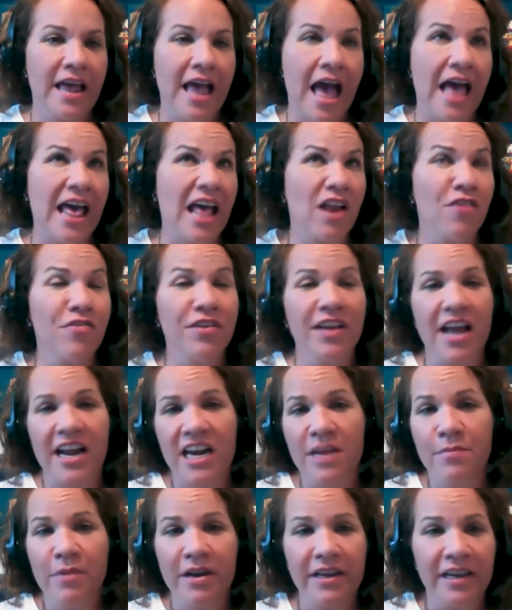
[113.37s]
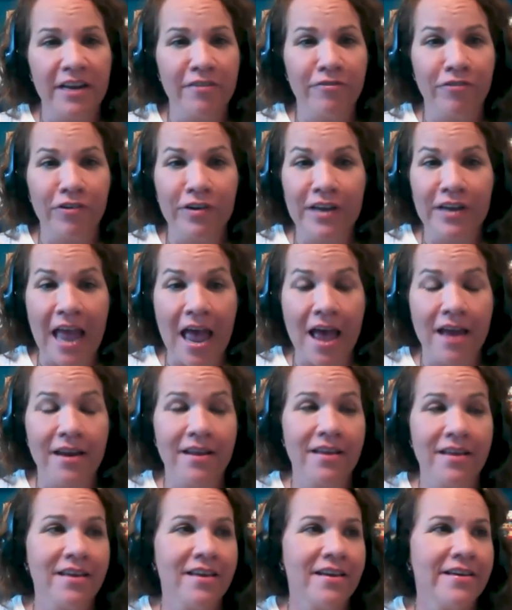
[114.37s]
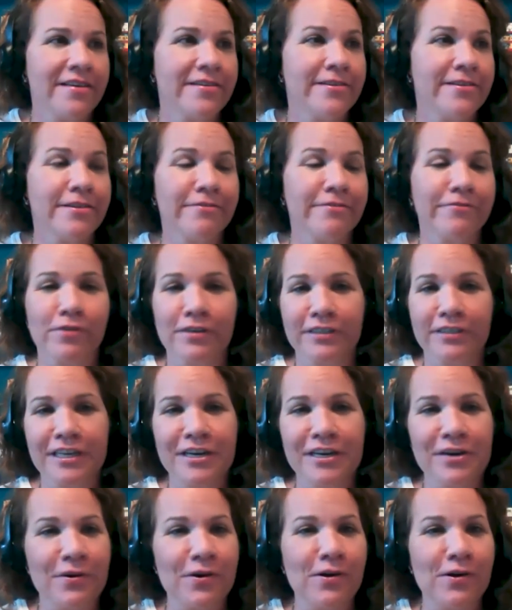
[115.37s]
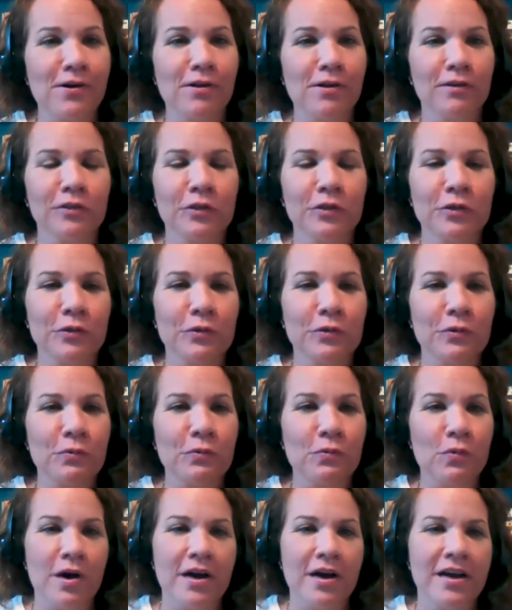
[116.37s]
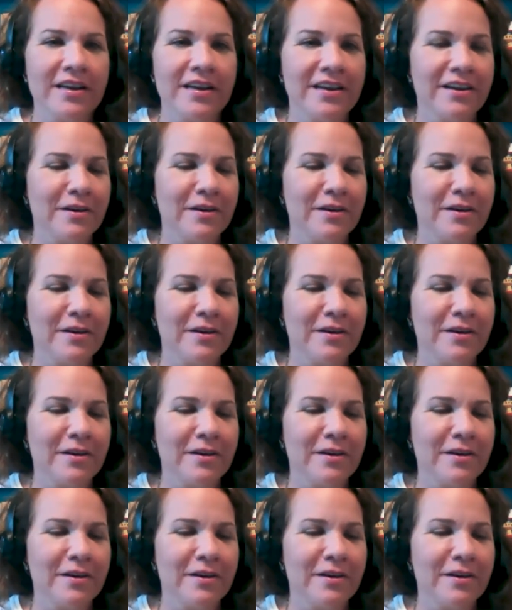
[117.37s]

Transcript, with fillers: And I don't think anybody can forget the fourteen-year-old who won, uh,